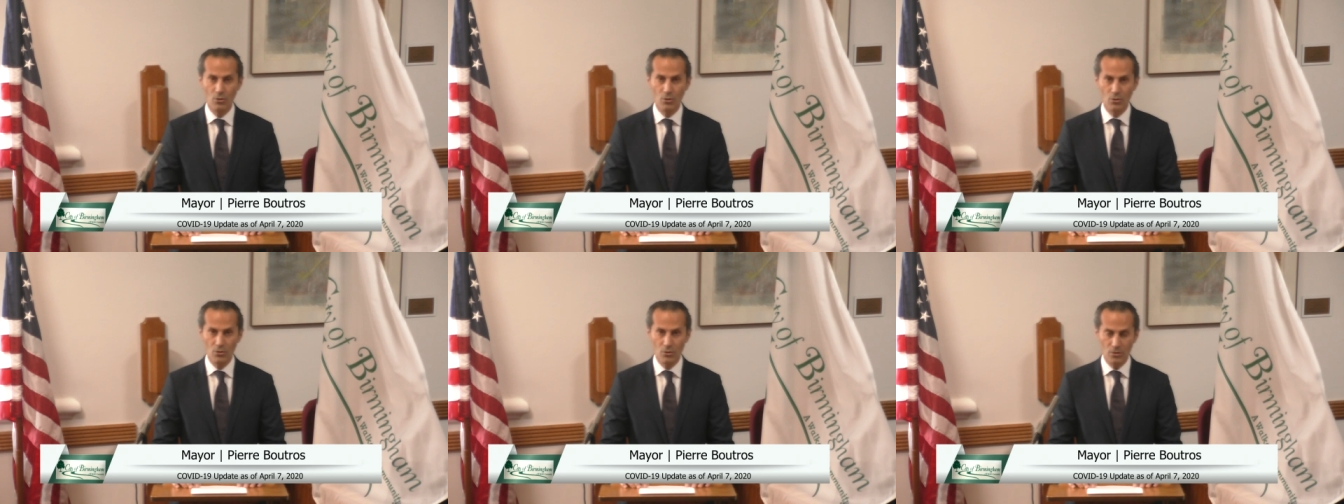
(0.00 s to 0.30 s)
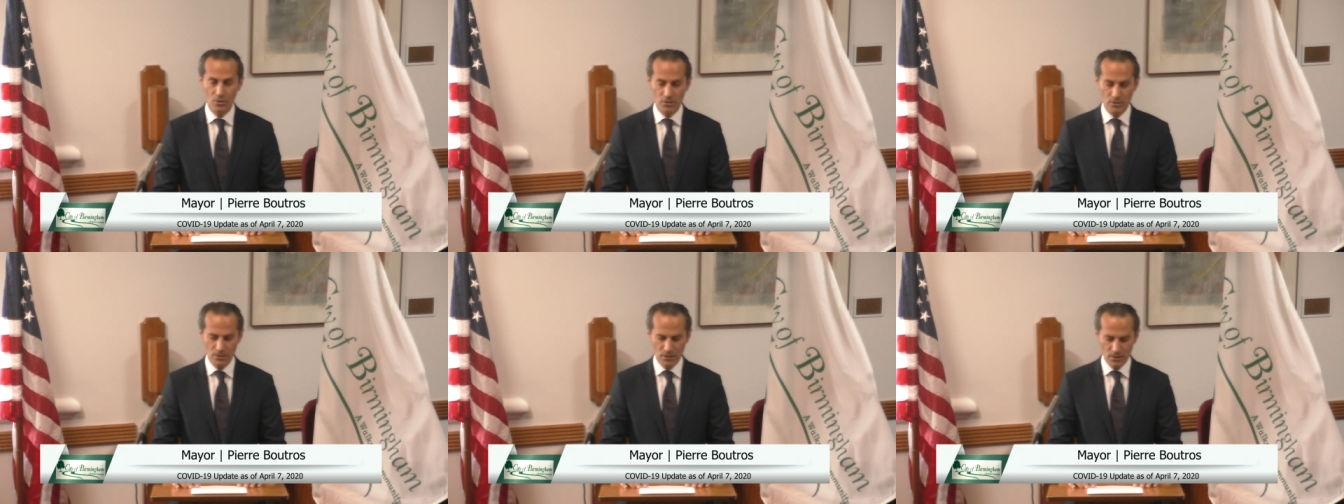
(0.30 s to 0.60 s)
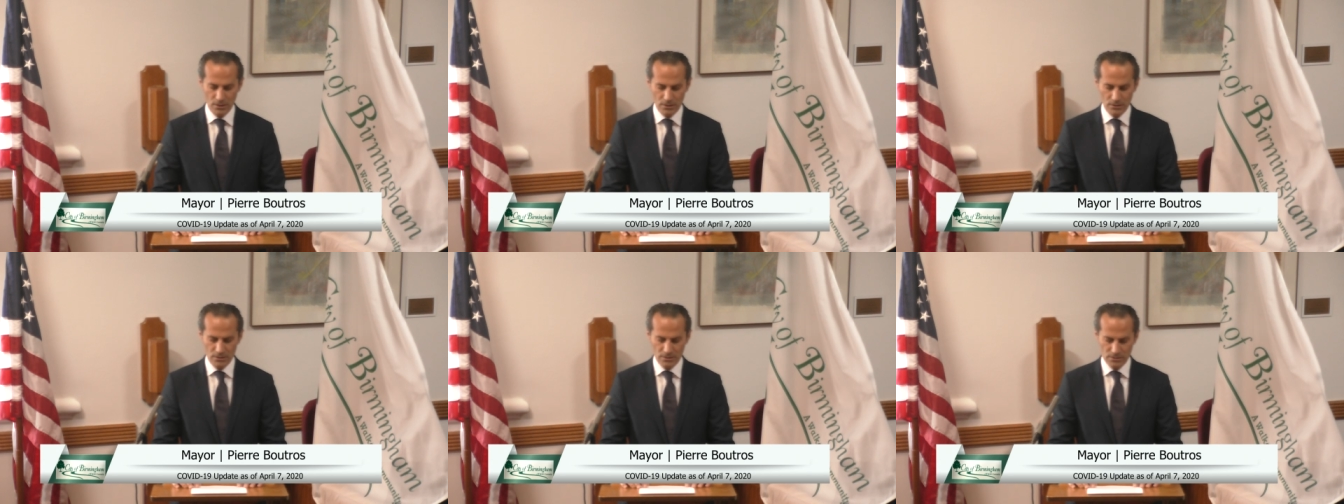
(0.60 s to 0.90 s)
or
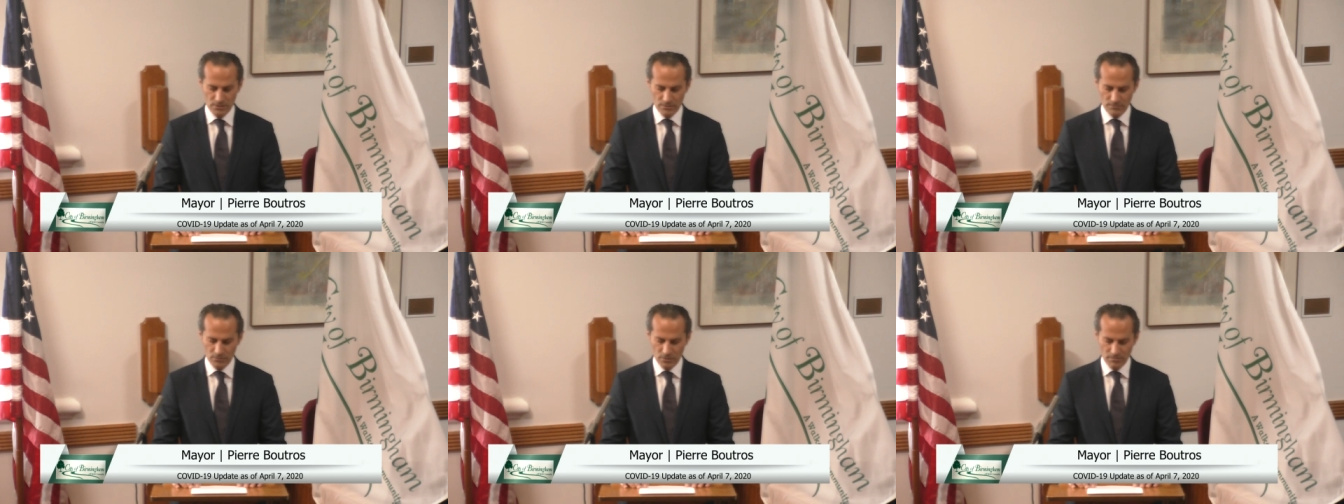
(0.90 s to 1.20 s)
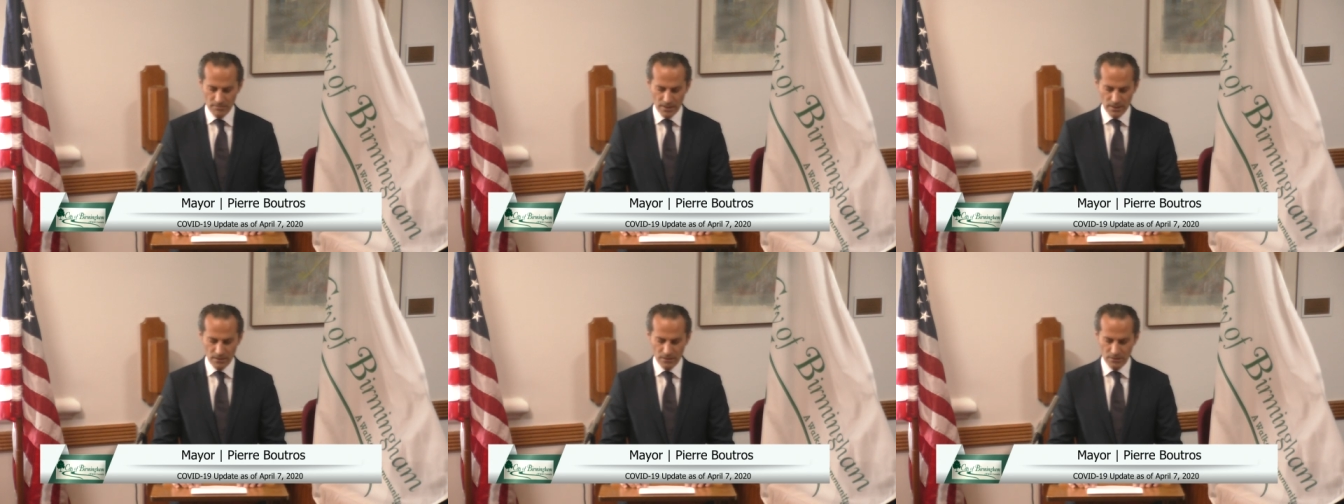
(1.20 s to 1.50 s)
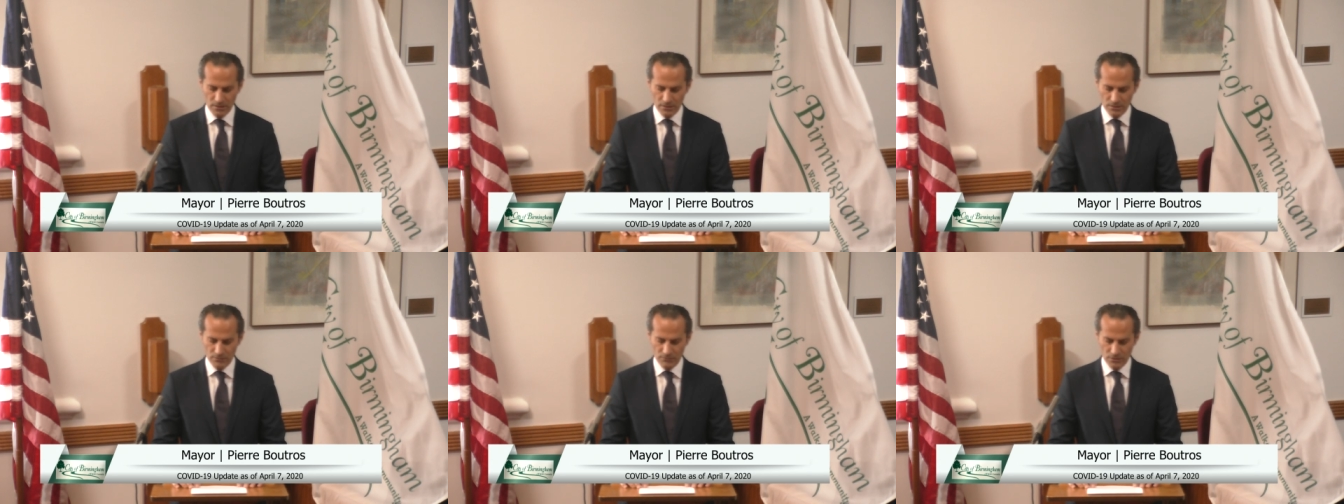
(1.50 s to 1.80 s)
the
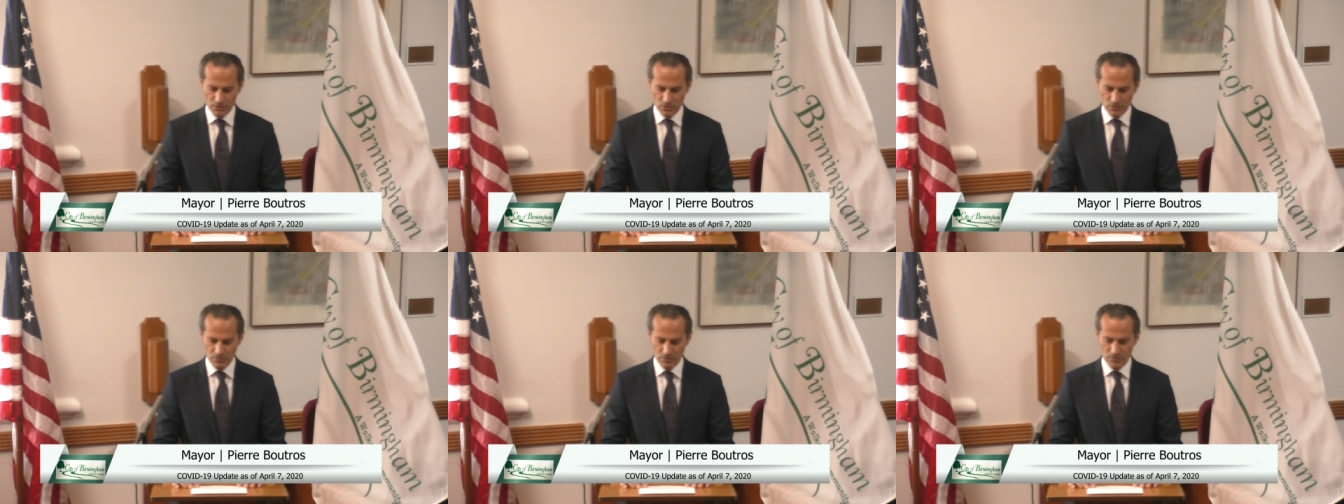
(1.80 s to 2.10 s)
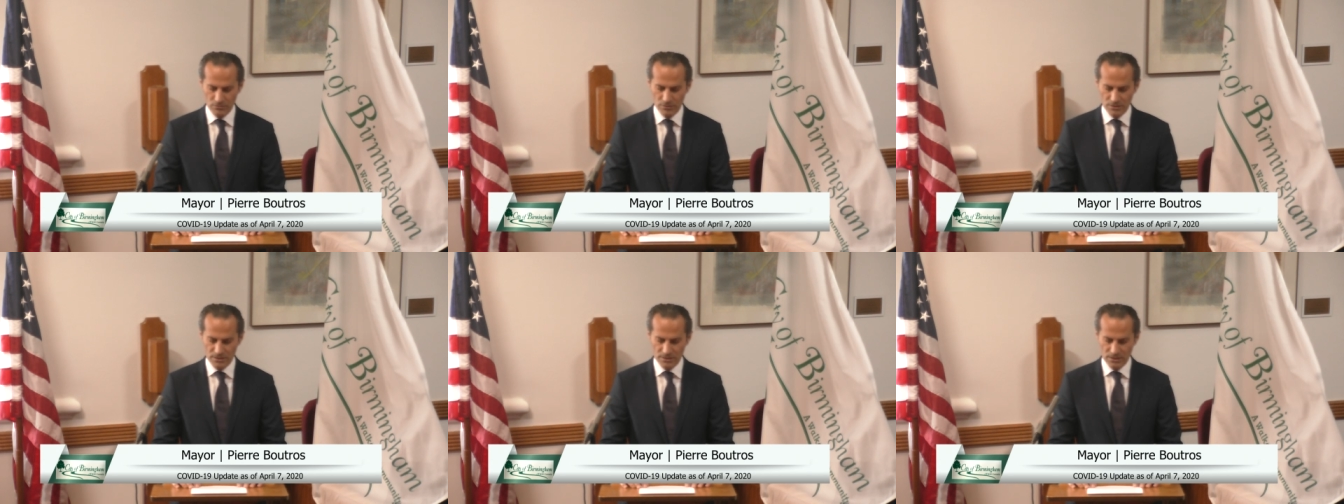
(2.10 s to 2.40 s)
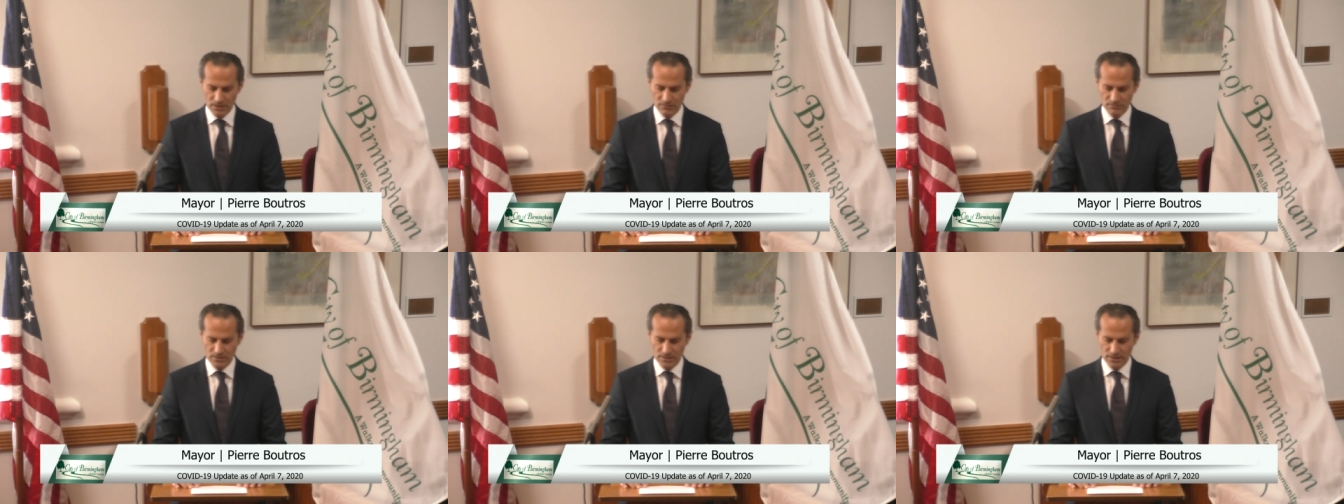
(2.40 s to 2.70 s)
symptomatic individual
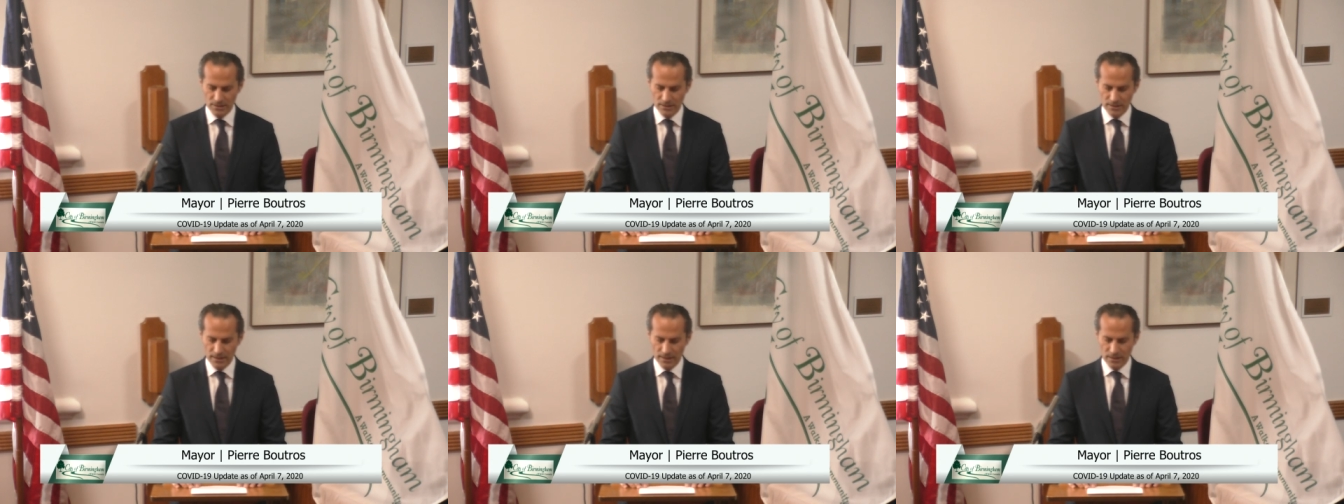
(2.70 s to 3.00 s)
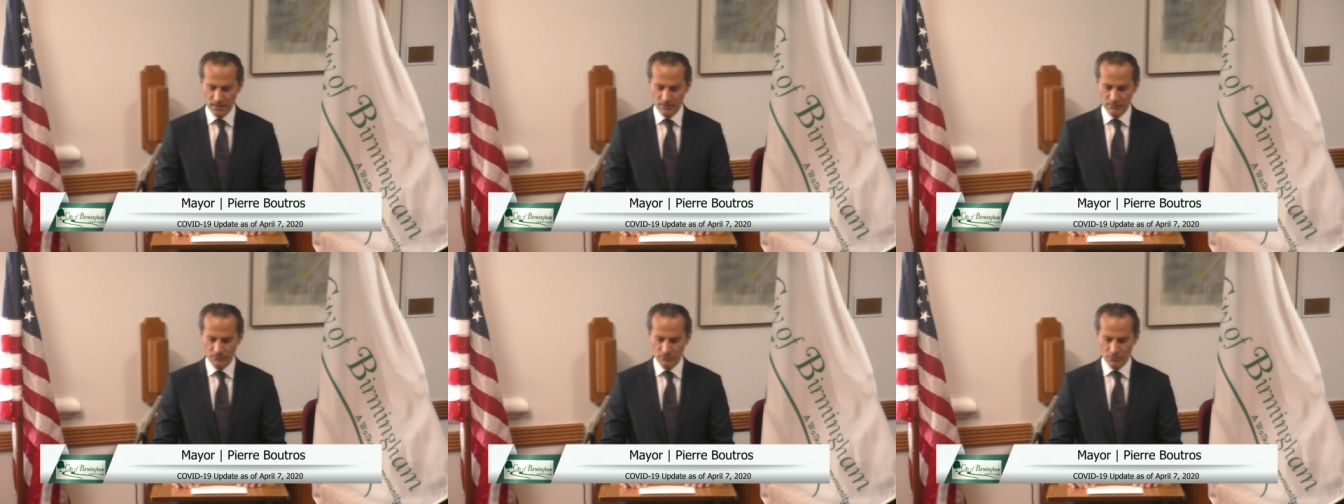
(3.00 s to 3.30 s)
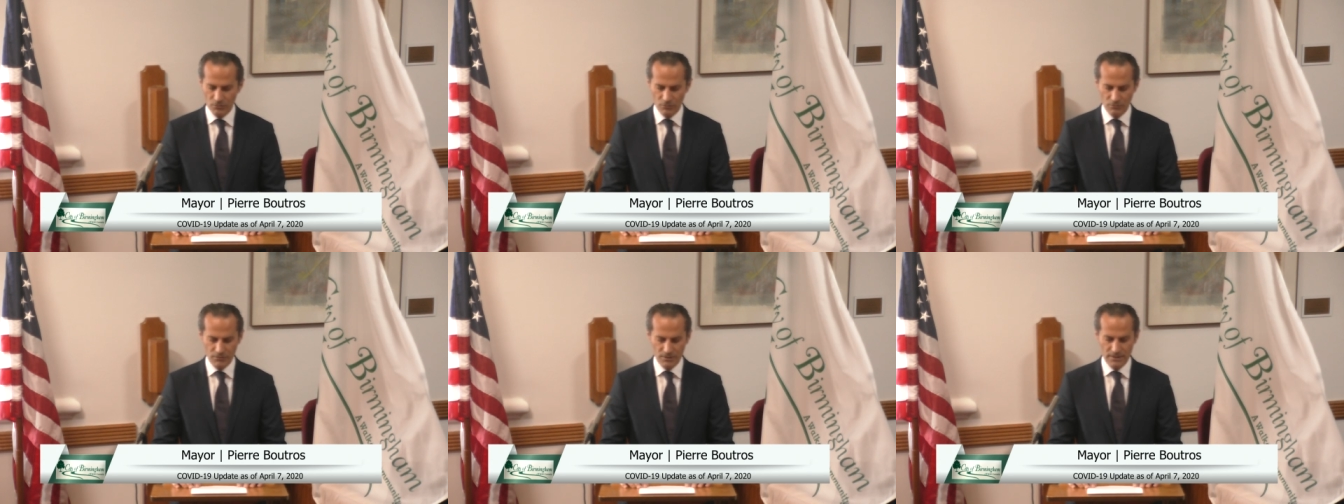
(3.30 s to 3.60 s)
receives a negative
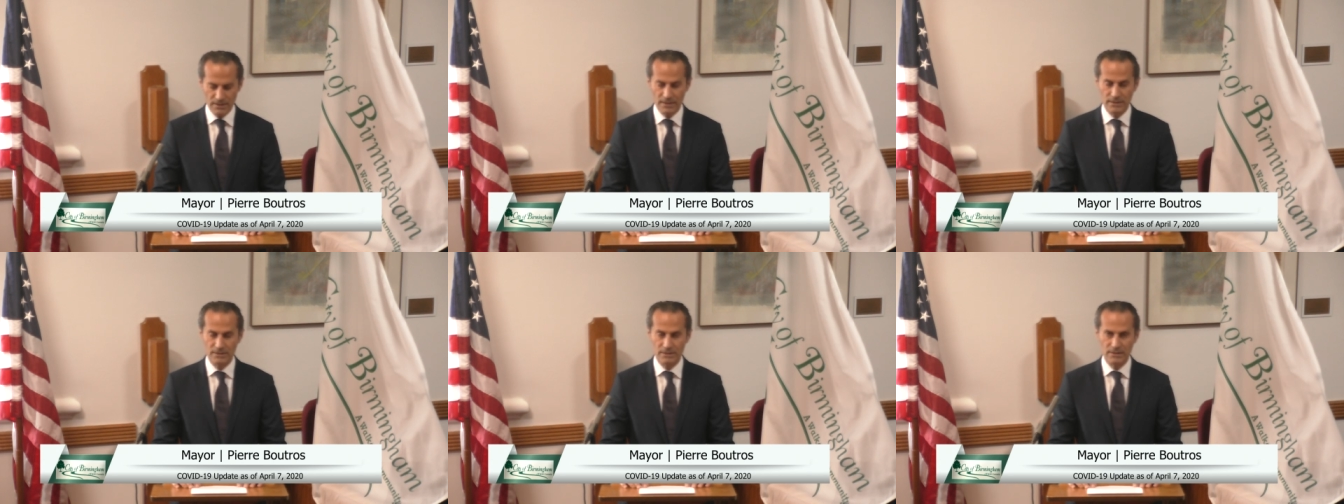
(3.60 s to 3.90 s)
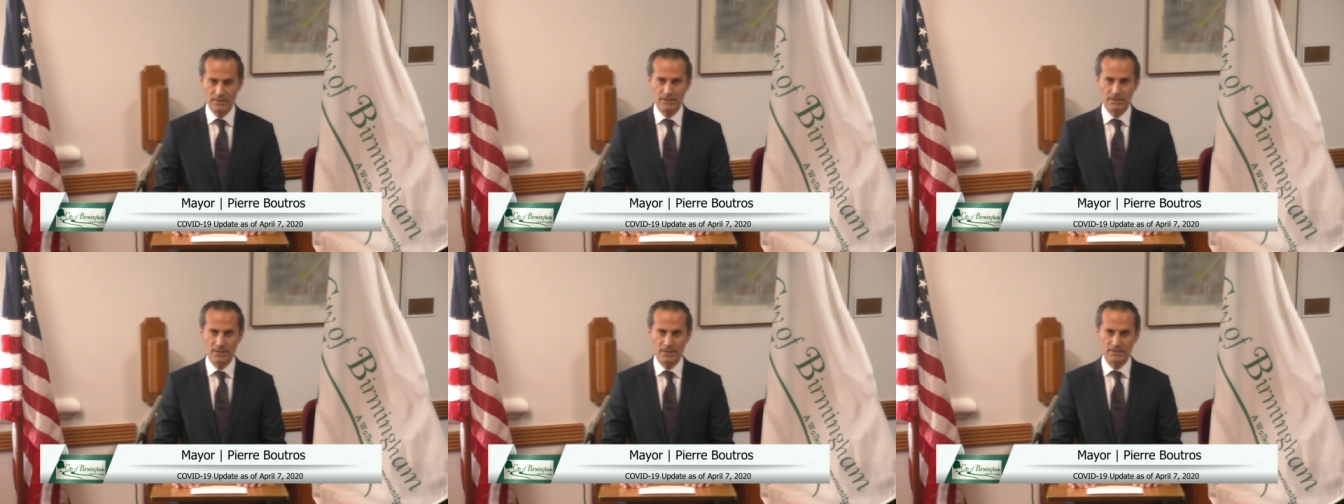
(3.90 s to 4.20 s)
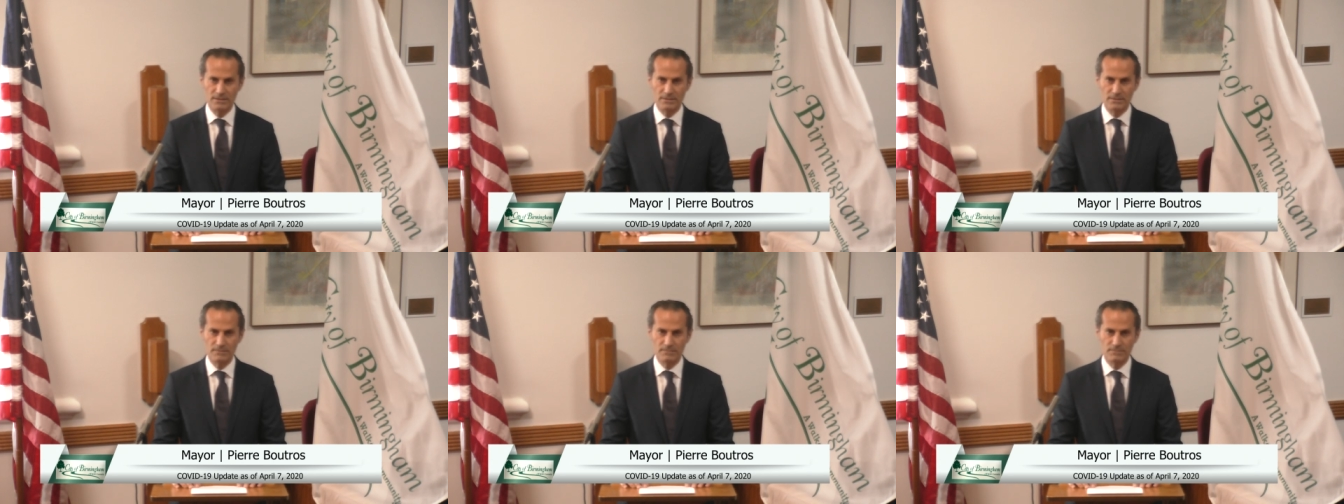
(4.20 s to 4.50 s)
COVID-19
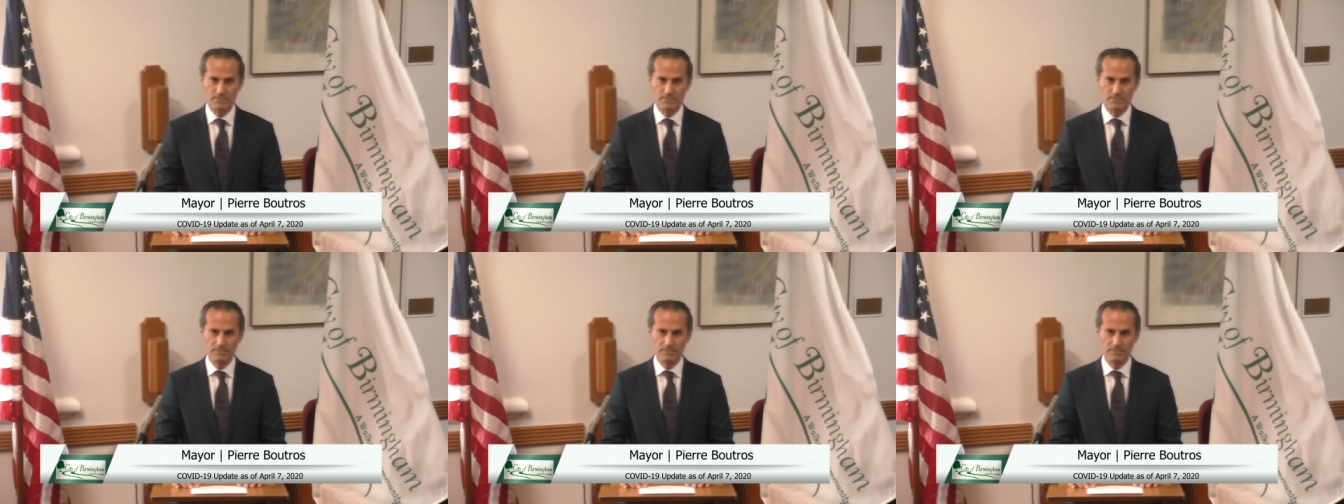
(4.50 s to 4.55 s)
test.